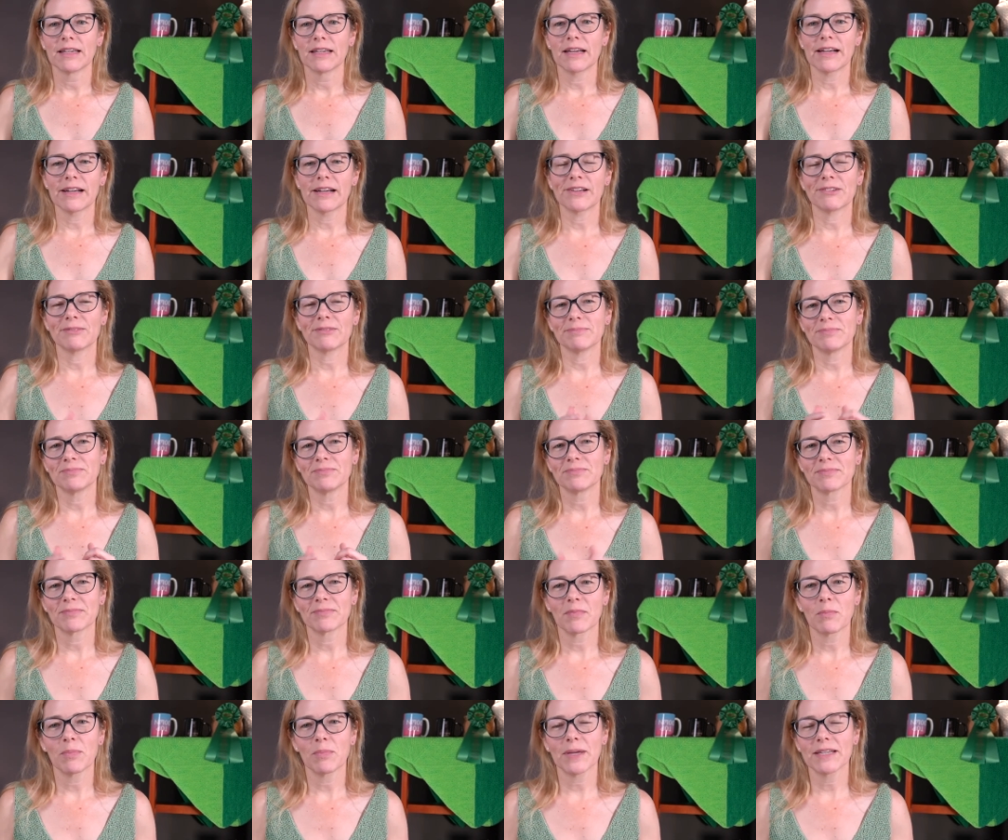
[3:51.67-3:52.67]

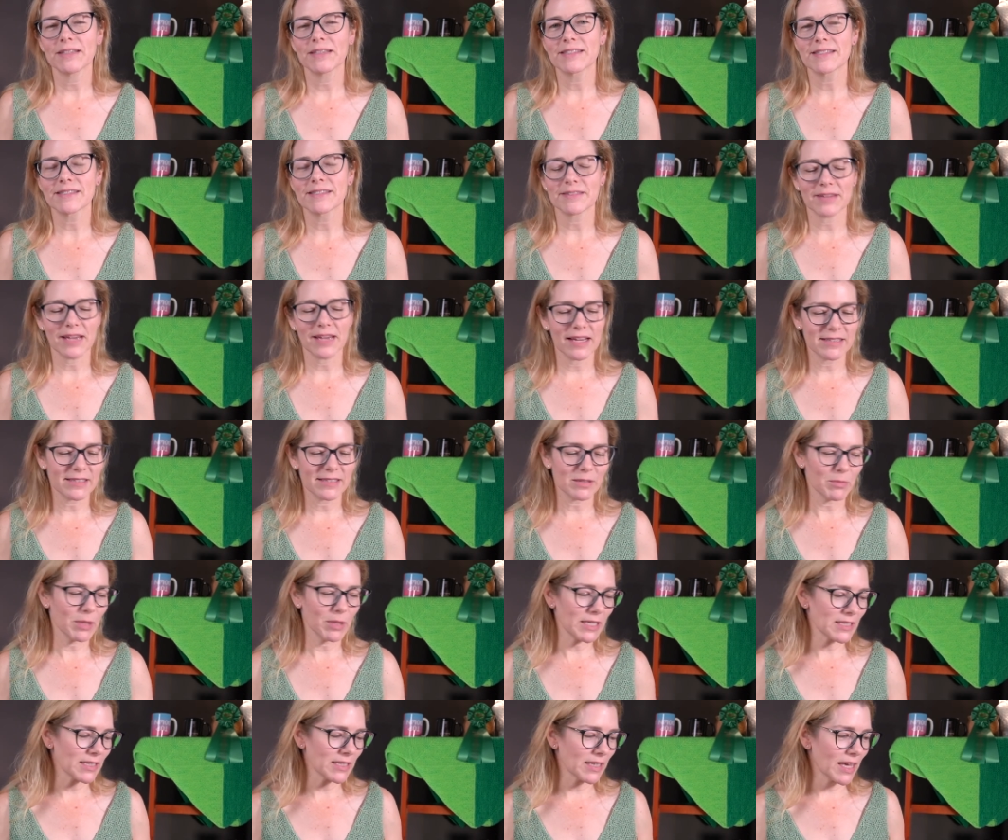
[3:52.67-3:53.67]
But it's
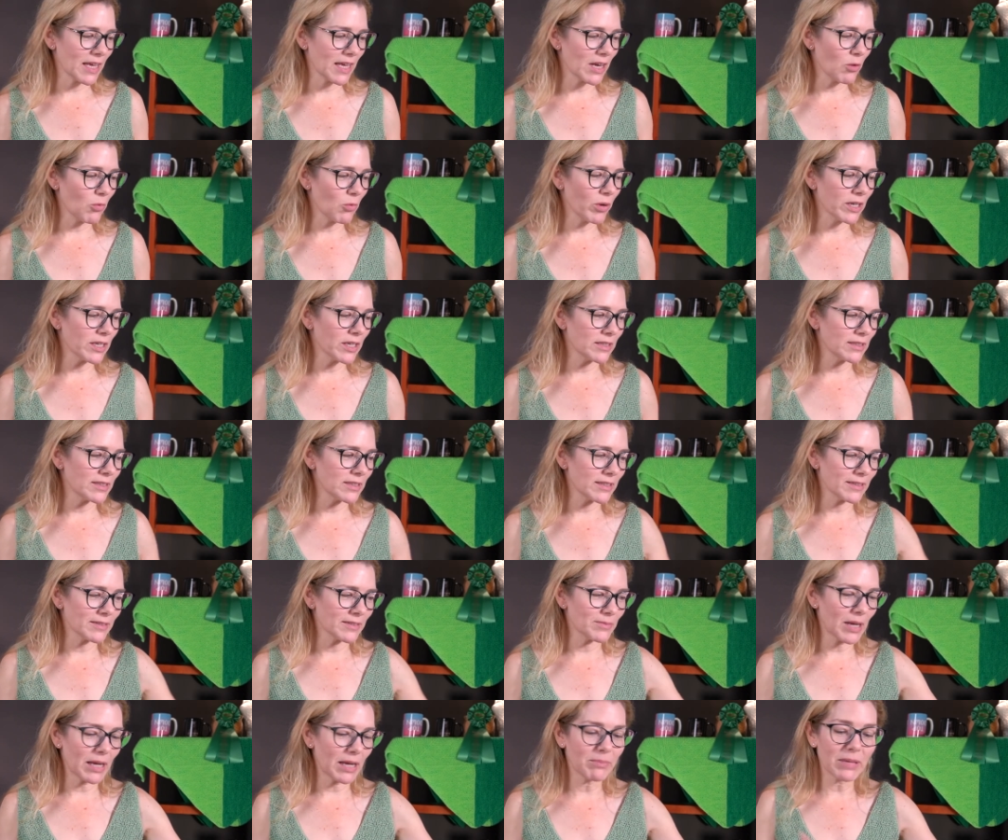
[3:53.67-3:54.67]
amazing, and I
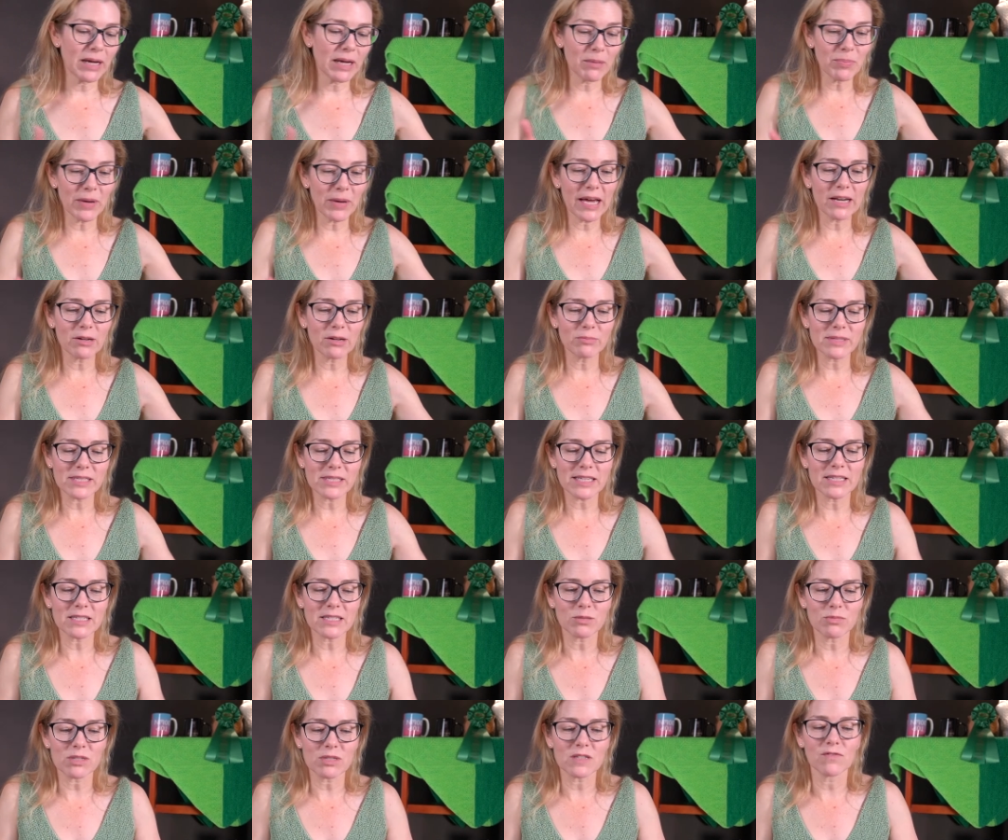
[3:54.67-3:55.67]
thought it was
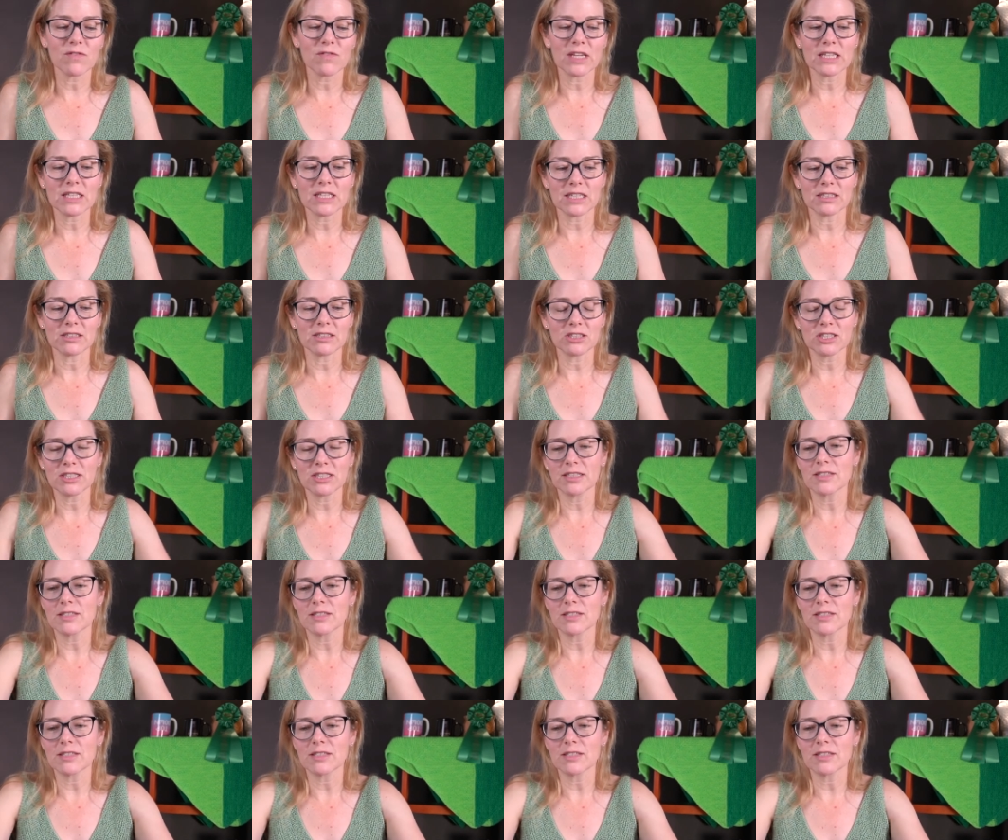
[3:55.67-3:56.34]
because it was vintage.